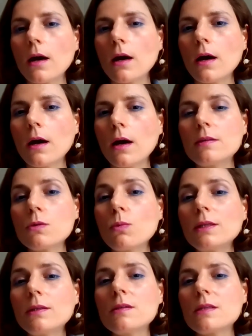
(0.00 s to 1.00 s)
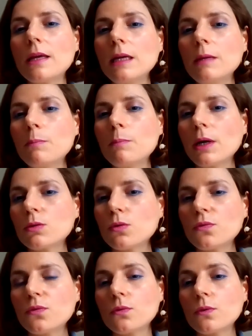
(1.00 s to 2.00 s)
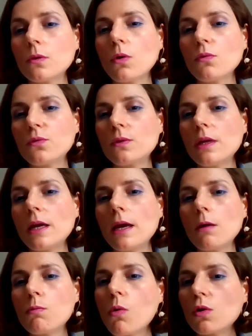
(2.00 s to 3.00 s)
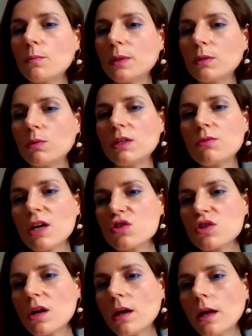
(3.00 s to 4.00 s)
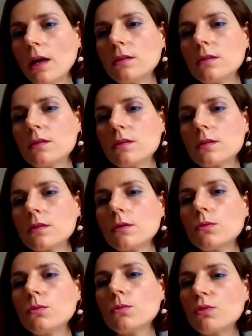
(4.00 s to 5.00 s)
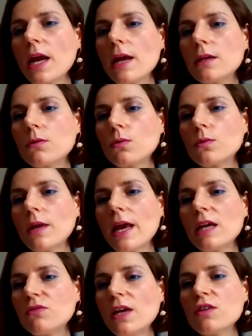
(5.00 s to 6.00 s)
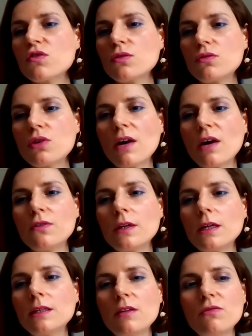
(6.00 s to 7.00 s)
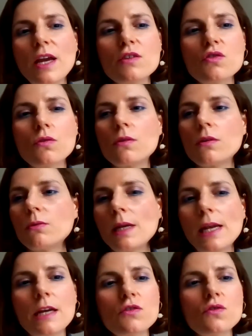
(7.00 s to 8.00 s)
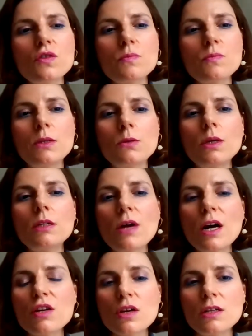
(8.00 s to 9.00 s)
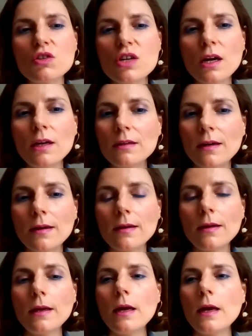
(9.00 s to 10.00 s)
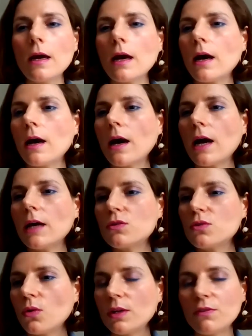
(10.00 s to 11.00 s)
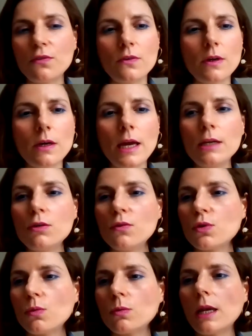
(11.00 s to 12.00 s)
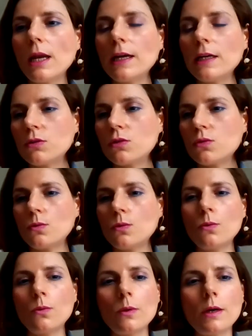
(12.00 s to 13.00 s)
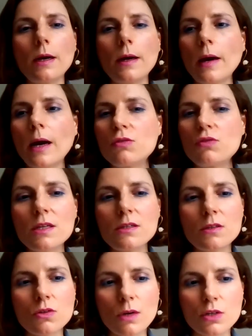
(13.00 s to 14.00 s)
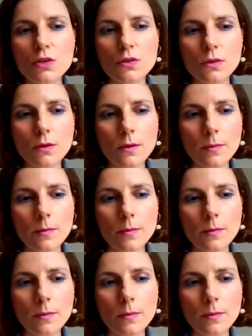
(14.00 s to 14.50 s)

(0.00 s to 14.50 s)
What is the impact of the war between Russia and Ukraine on aviation traffic and aviation relations between Russia and China? I don't know if any of you would like to address this question.